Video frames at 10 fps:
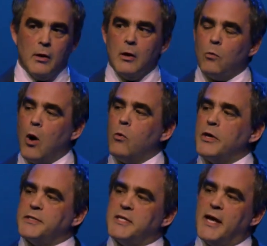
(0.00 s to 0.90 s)
What would
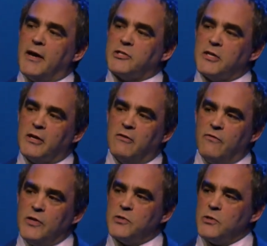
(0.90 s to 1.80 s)
it take to
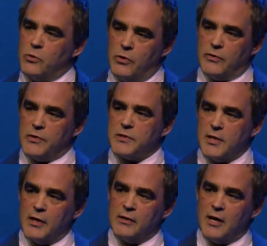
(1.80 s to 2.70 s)
convince you that this
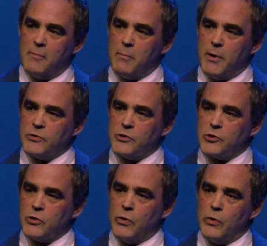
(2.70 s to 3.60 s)
thing that I'm about to
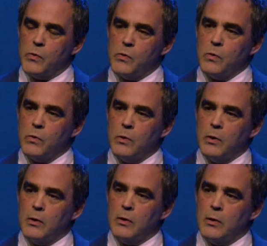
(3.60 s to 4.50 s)
show you
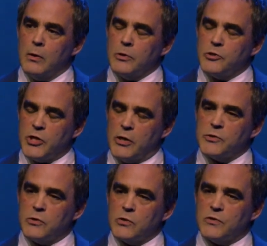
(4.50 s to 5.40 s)

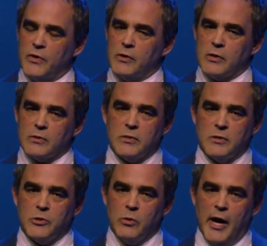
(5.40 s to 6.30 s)
shares those feelings
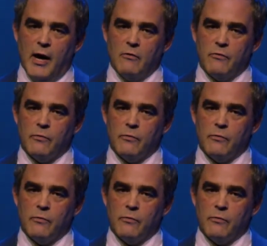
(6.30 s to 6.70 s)
that you have.